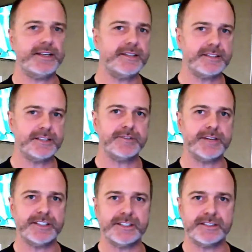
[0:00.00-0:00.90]

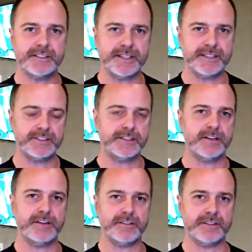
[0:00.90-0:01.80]
situation is
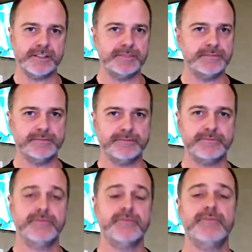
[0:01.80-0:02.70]
no longer
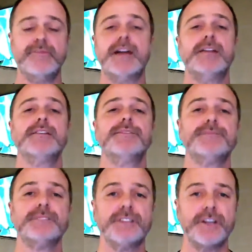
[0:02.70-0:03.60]
valid.
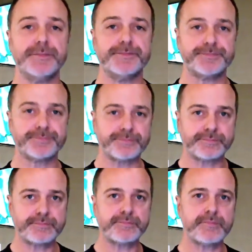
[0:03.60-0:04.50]
So
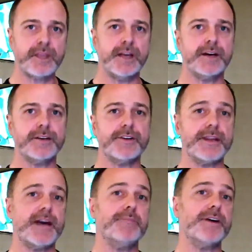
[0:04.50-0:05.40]
you're
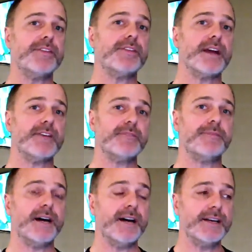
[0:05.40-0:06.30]
now both governed
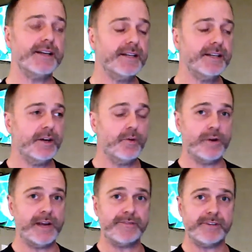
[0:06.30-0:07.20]
by
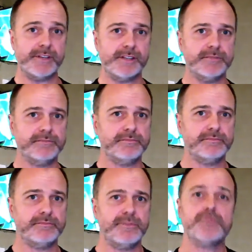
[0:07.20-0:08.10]
whatever
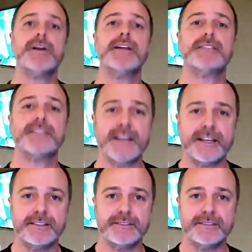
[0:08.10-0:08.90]
the real estate